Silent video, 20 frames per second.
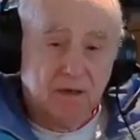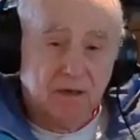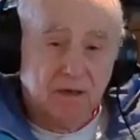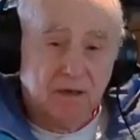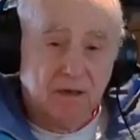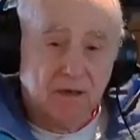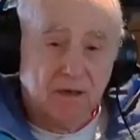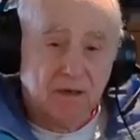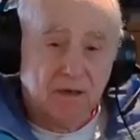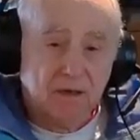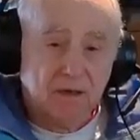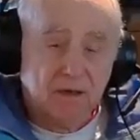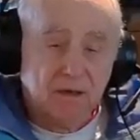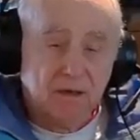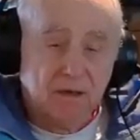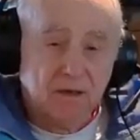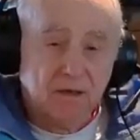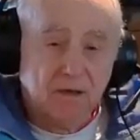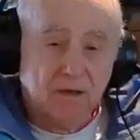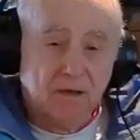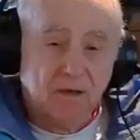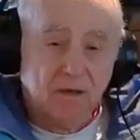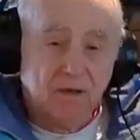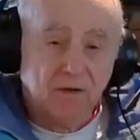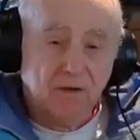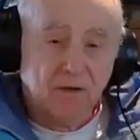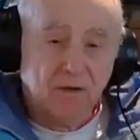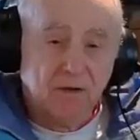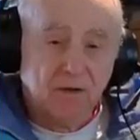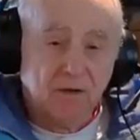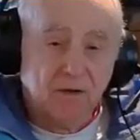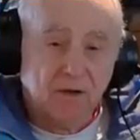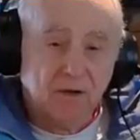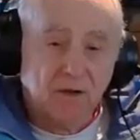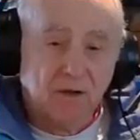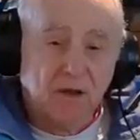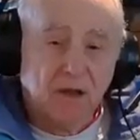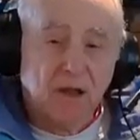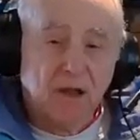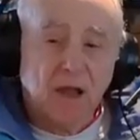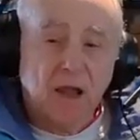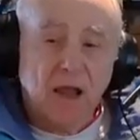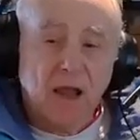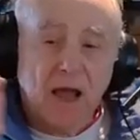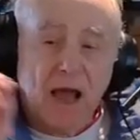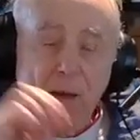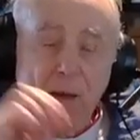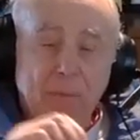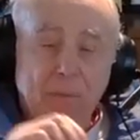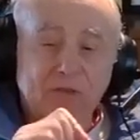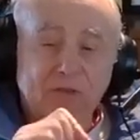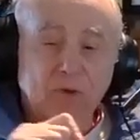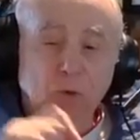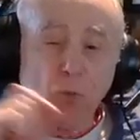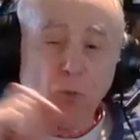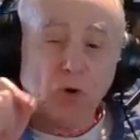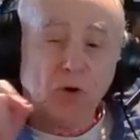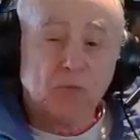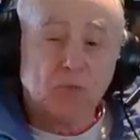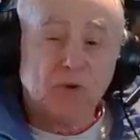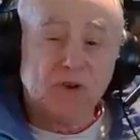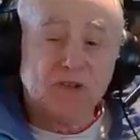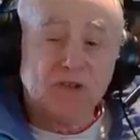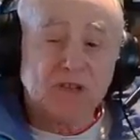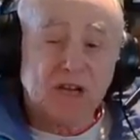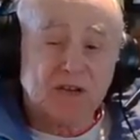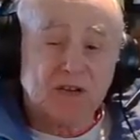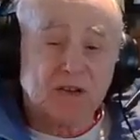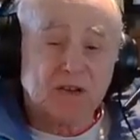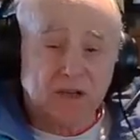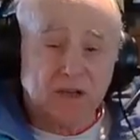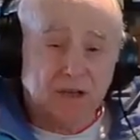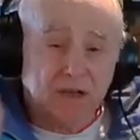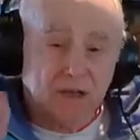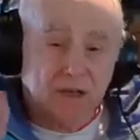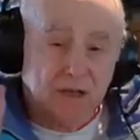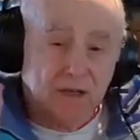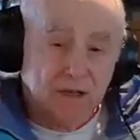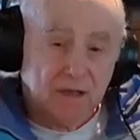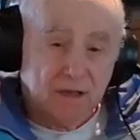Yes, I can use abandoned. How about the word rejected?